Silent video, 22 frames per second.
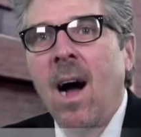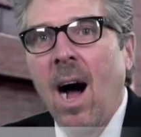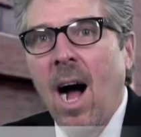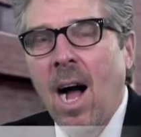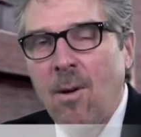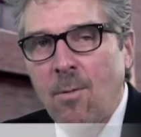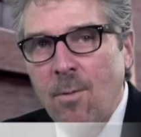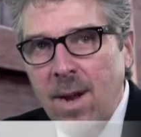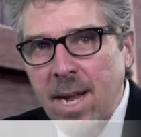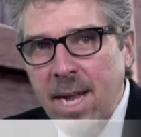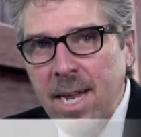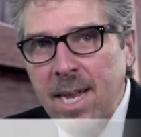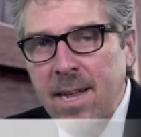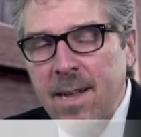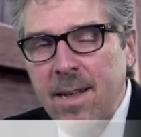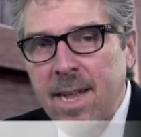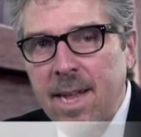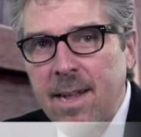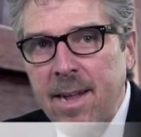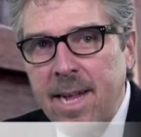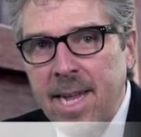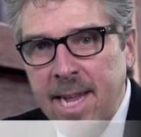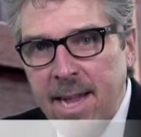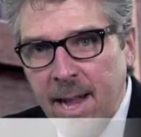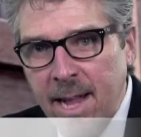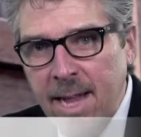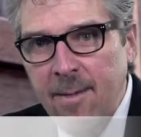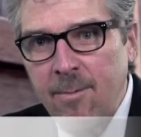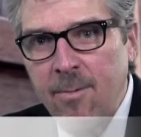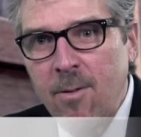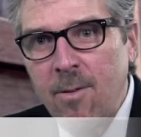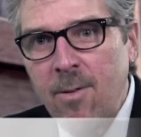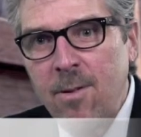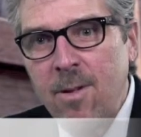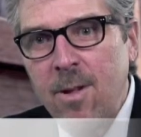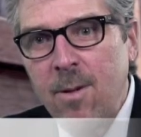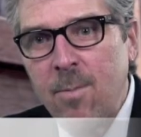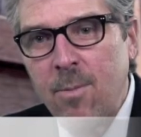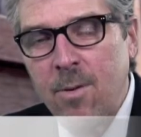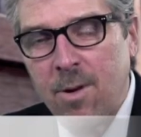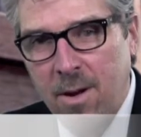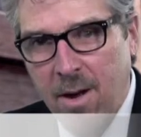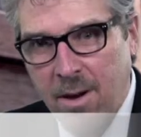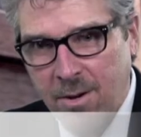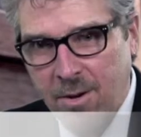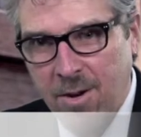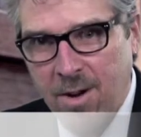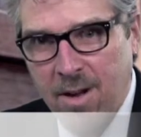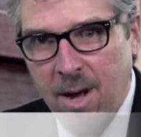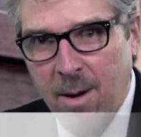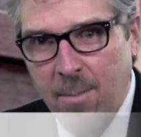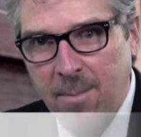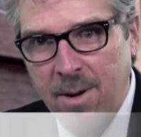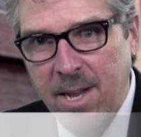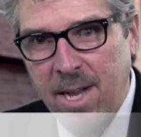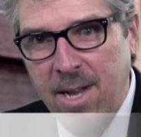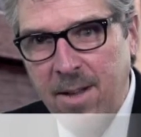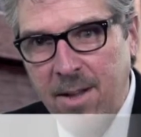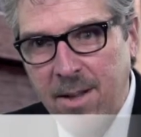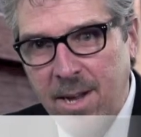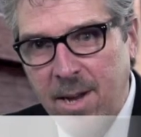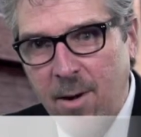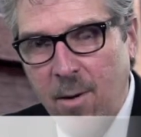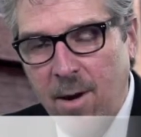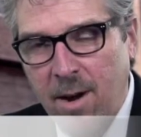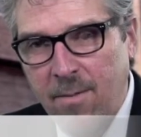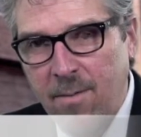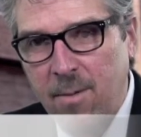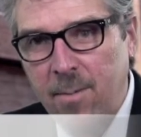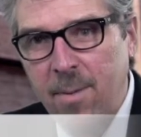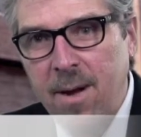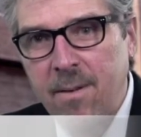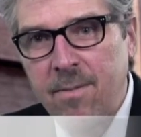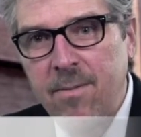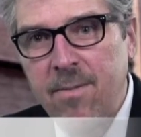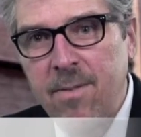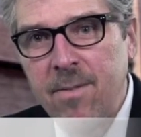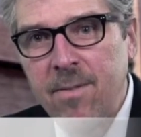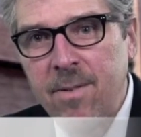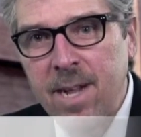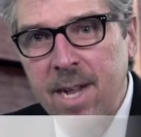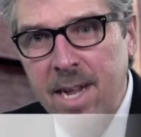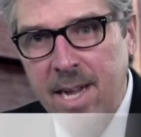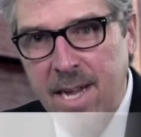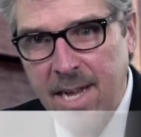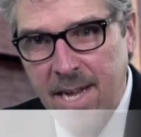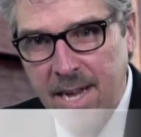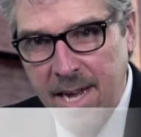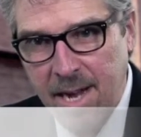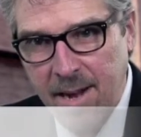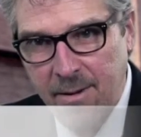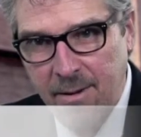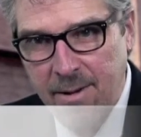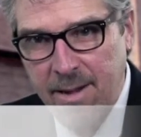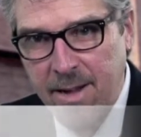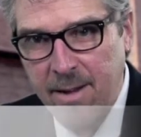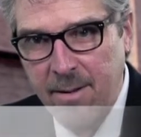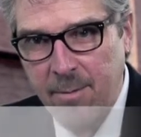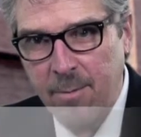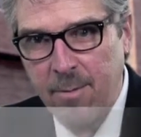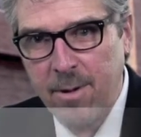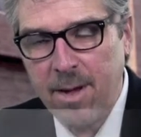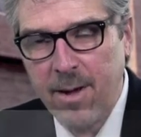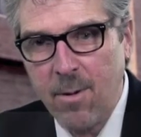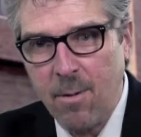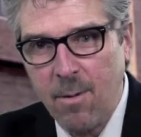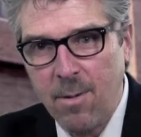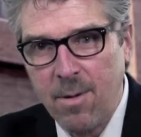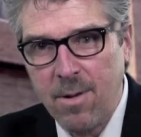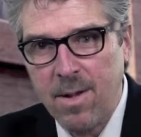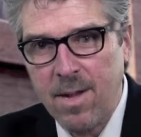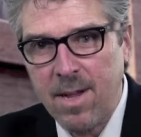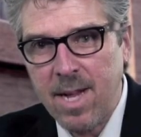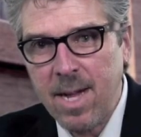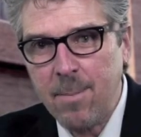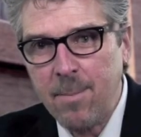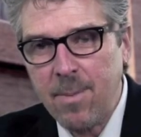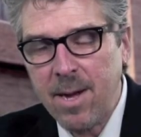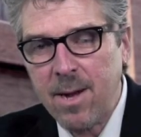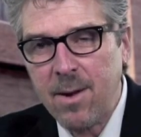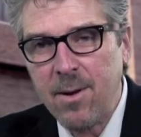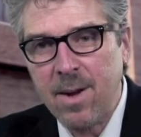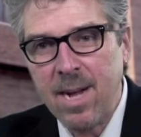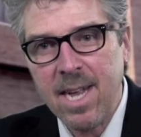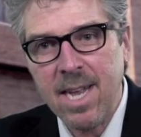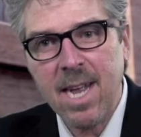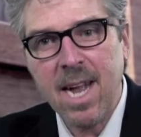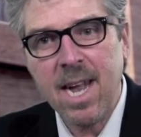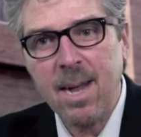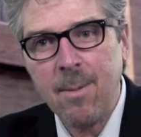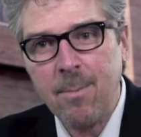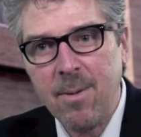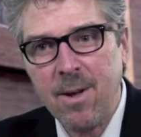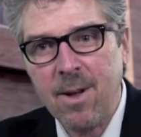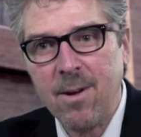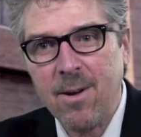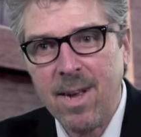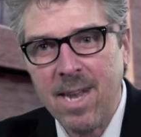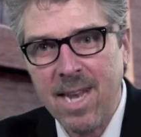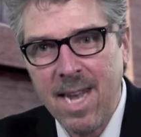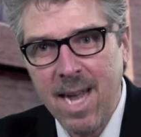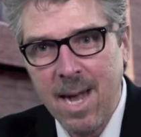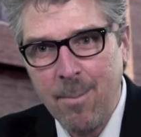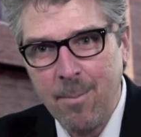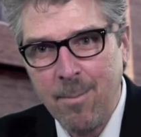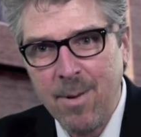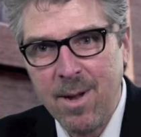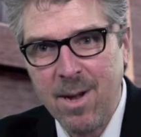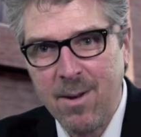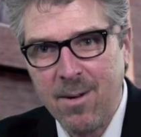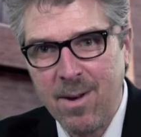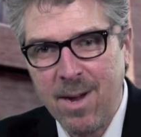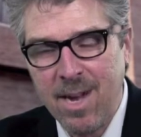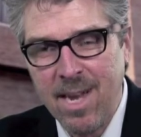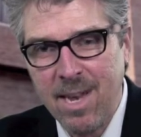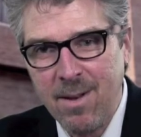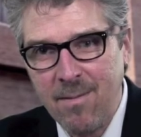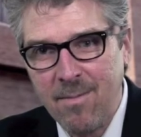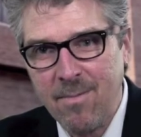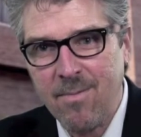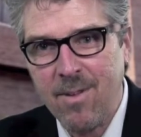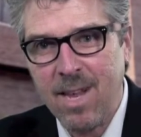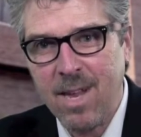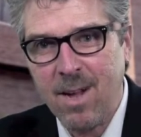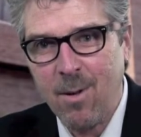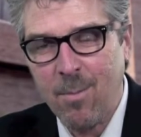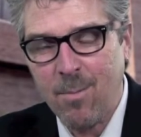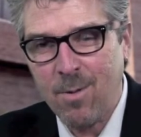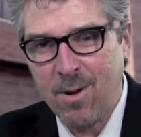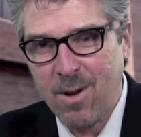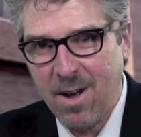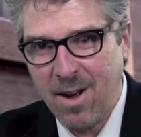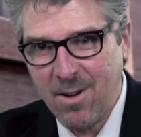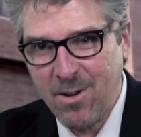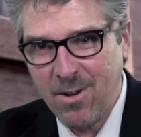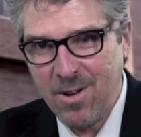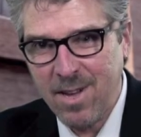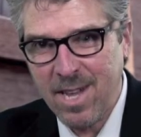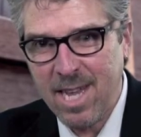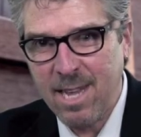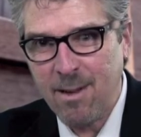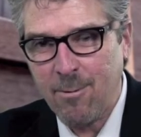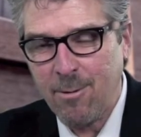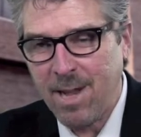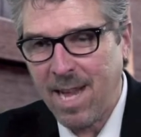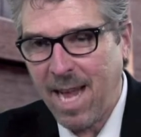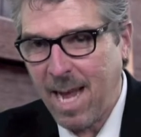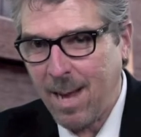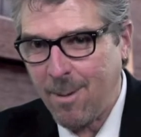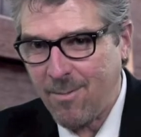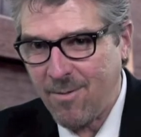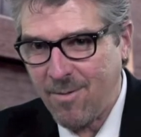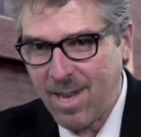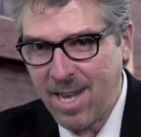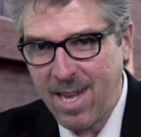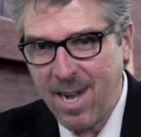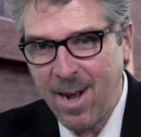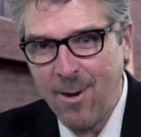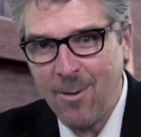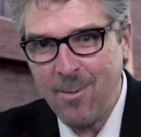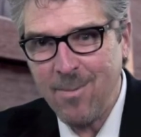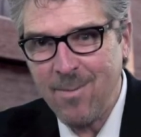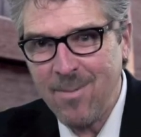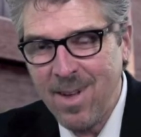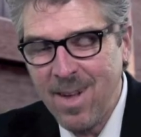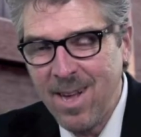I ran a successful production company in New York for about 15 years. It was called D period, A period, M period Video Productions or Damn Video.